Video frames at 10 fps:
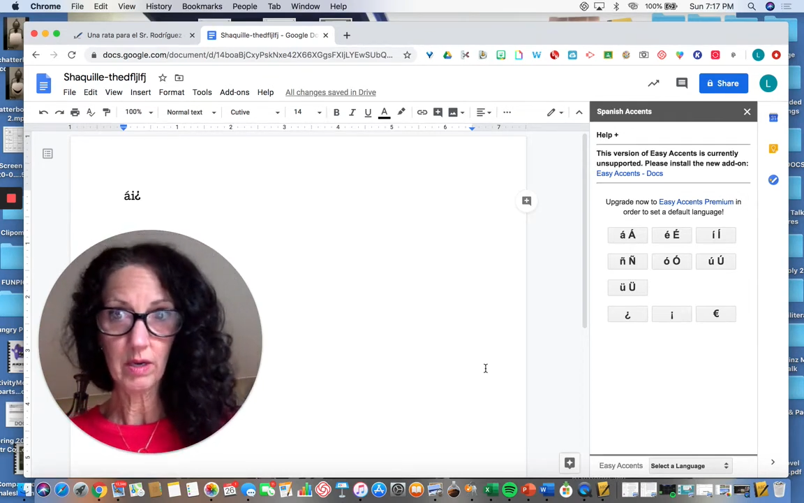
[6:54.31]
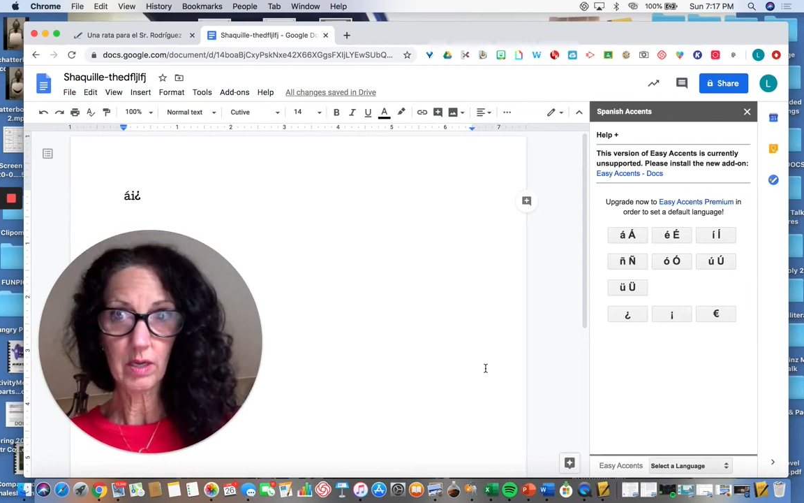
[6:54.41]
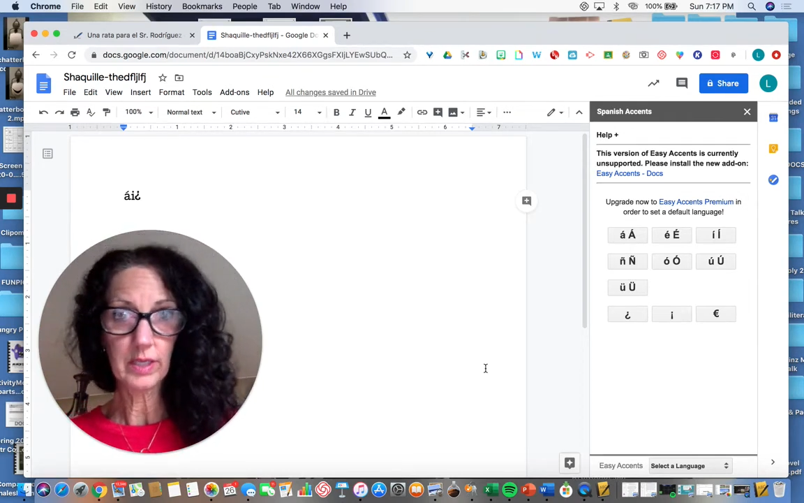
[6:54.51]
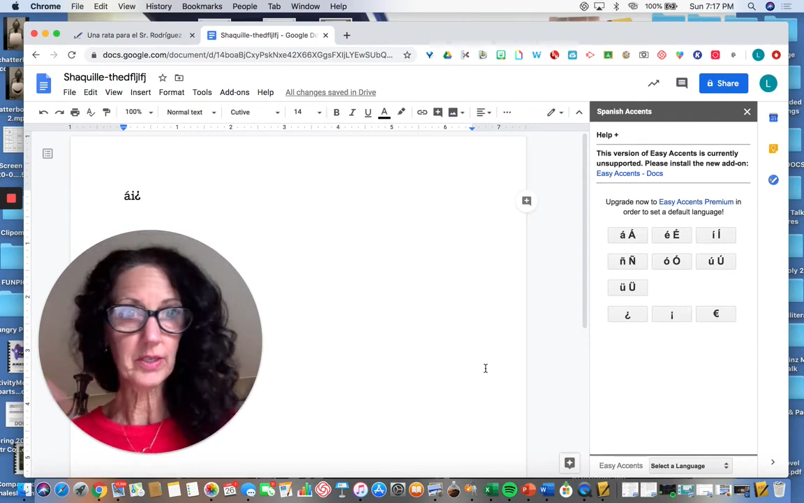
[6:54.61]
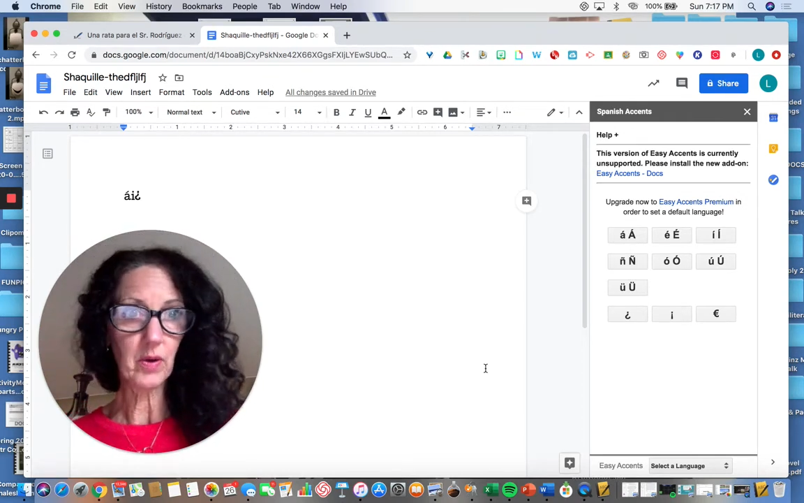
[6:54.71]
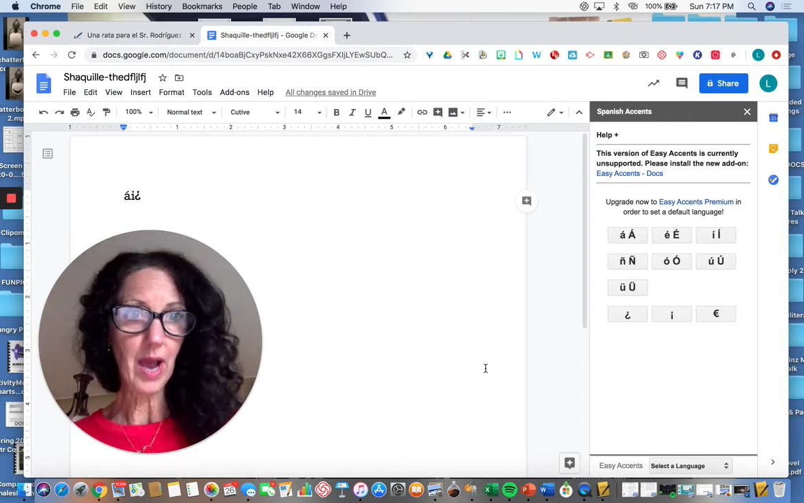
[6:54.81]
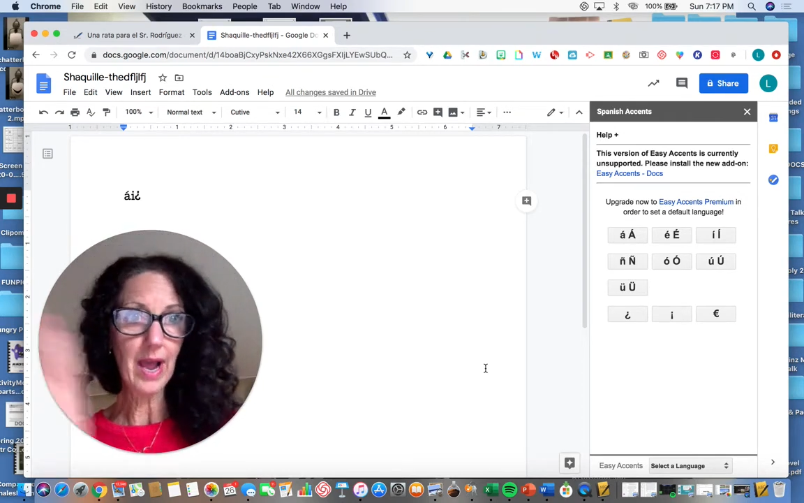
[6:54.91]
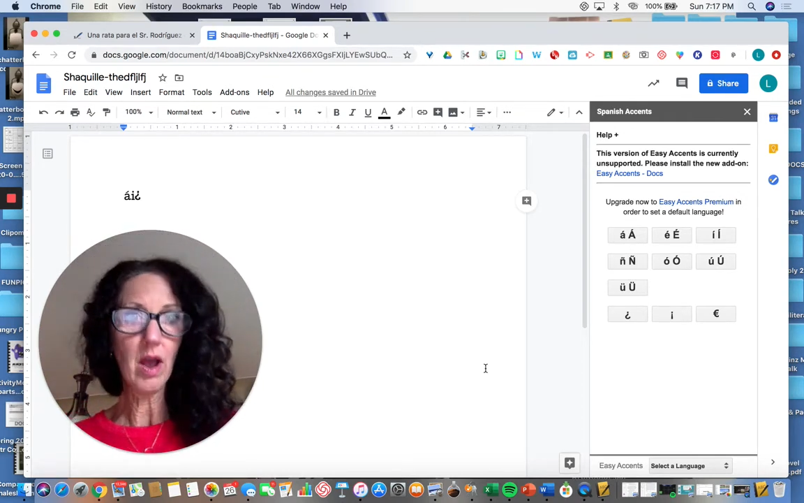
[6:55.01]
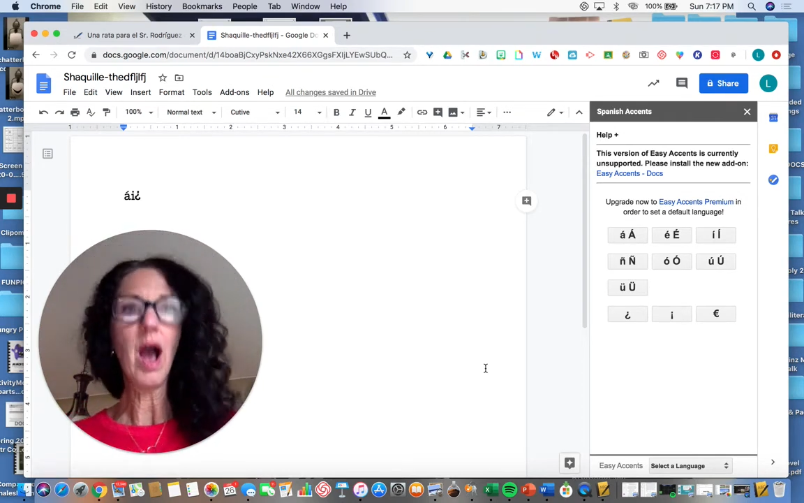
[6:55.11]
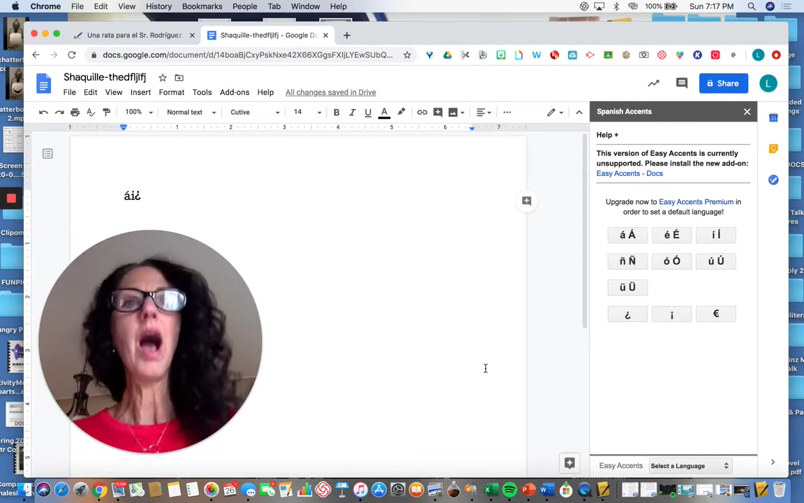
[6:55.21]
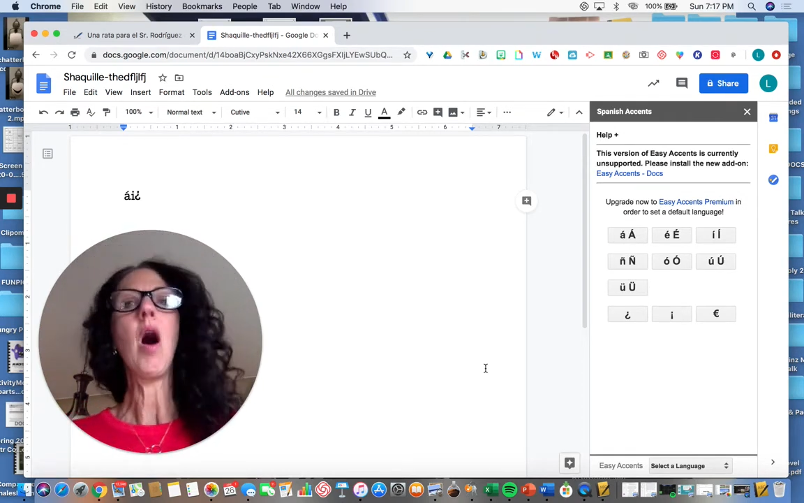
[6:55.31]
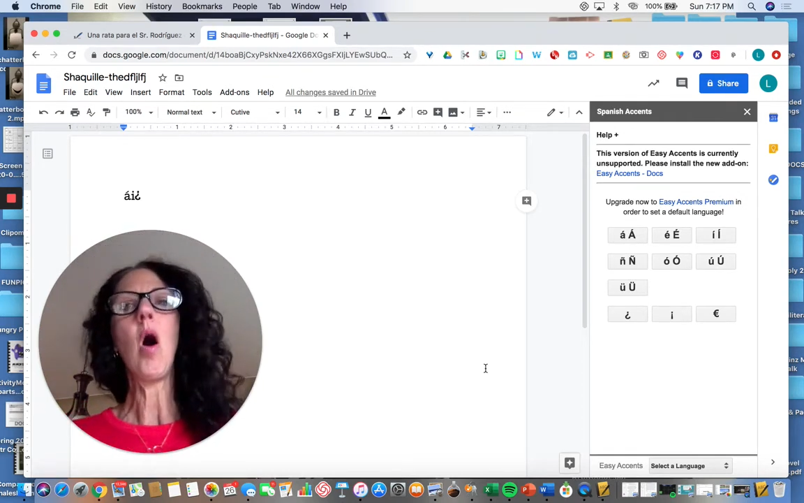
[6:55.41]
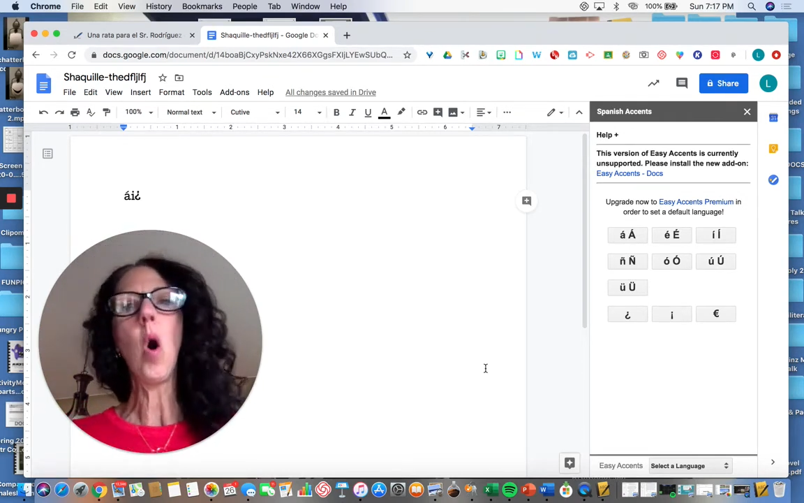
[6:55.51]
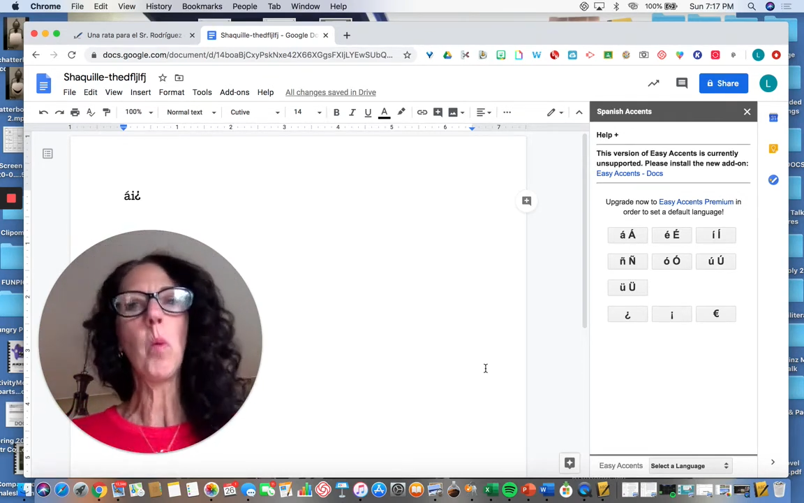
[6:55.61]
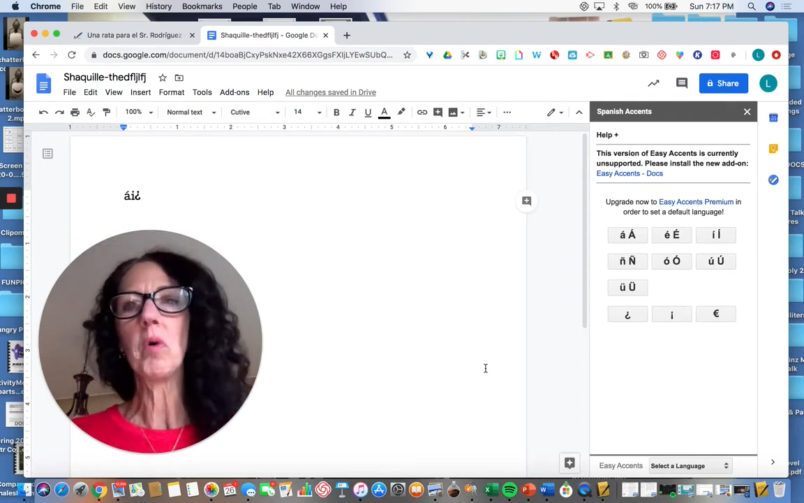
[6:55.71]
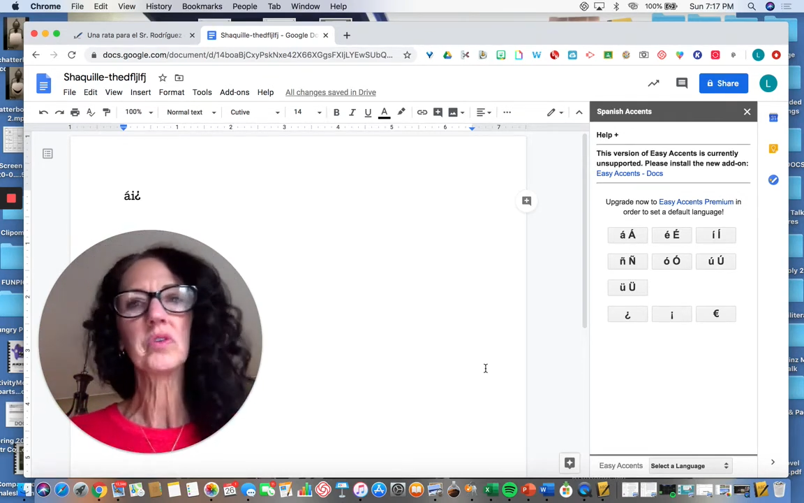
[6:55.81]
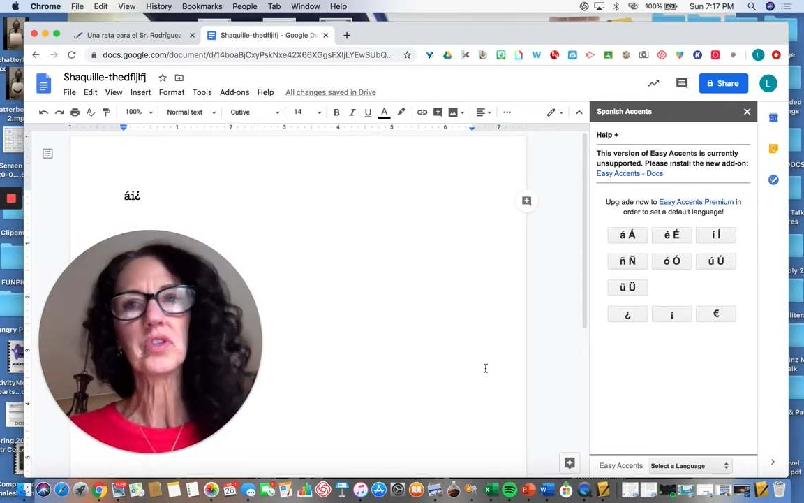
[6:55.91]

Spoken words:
And so I almost